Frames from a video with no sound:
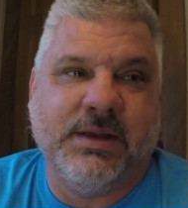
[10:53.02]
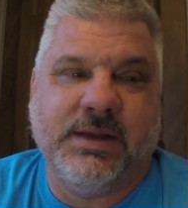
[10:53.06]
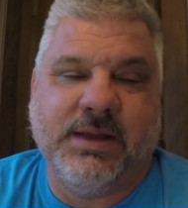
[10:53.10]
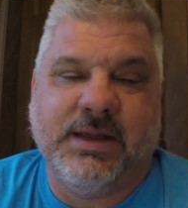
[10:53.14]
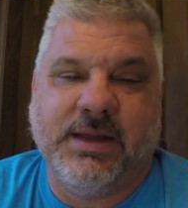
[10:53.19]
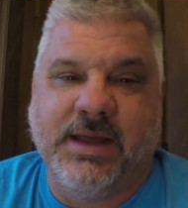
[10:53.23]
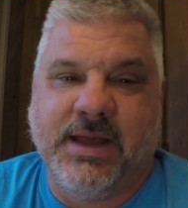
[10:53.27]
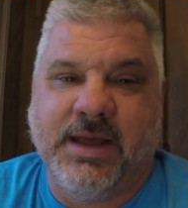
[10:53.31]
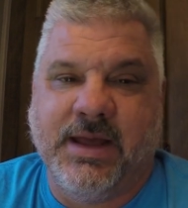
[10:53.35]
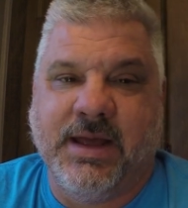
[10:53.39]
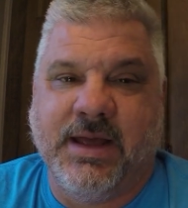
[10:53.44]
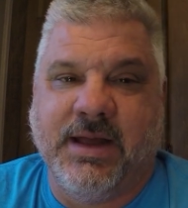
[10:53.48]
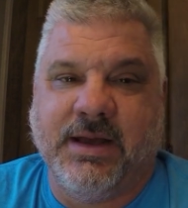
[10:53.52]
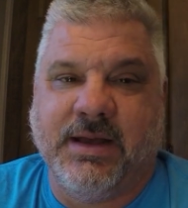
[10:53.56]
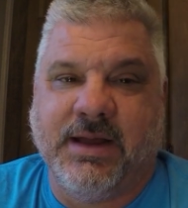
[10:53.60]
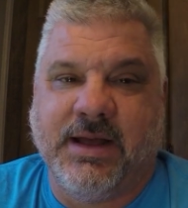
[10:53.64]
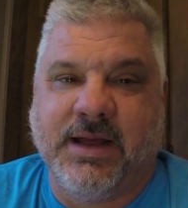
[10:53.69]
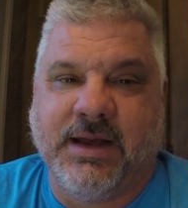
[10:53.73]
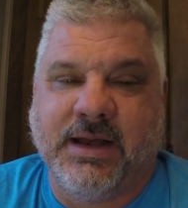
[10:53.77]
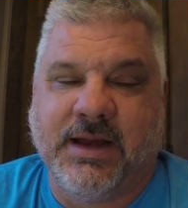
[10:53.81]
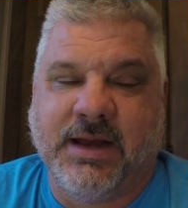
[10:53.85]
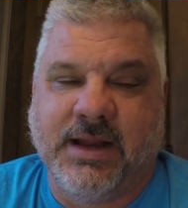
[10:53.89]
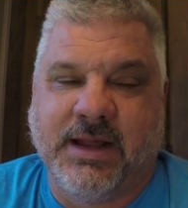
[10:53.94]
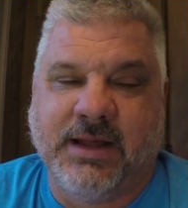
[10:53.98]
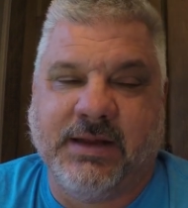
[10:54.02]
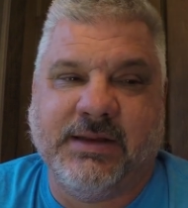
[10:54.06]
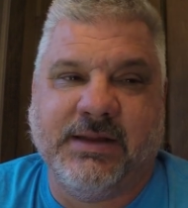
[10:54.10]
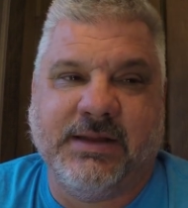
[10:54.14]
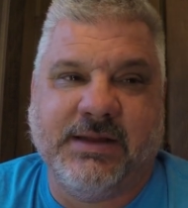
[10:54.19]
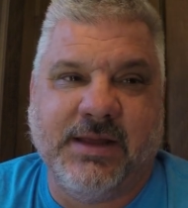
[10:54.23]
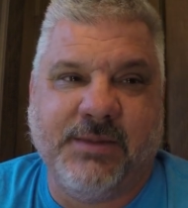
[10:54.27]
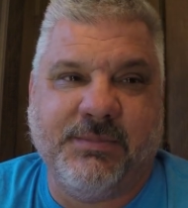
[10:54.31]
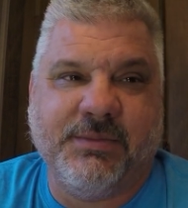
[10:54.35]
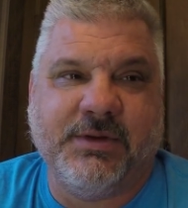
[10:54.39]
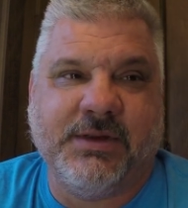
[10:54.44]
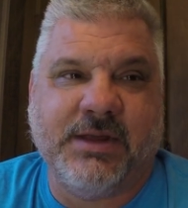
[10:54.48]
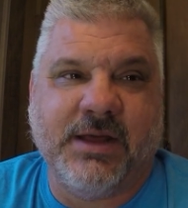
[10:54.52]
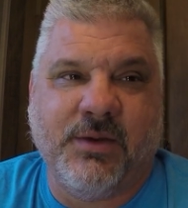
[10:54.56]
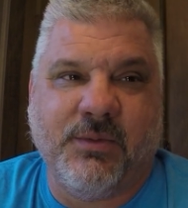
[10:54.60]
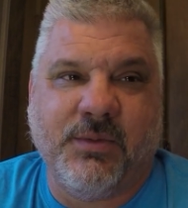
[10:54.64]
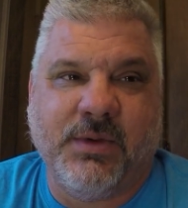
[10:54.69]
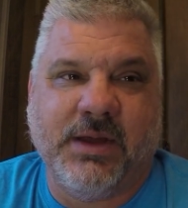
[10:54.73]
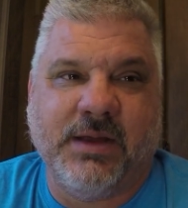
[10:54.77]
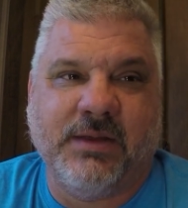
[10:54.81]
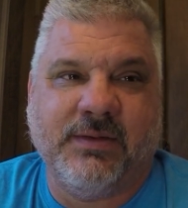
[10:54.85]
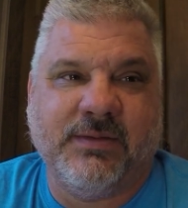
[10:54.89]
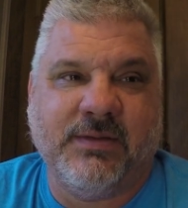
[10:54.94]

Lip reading: and I like to keep it that way.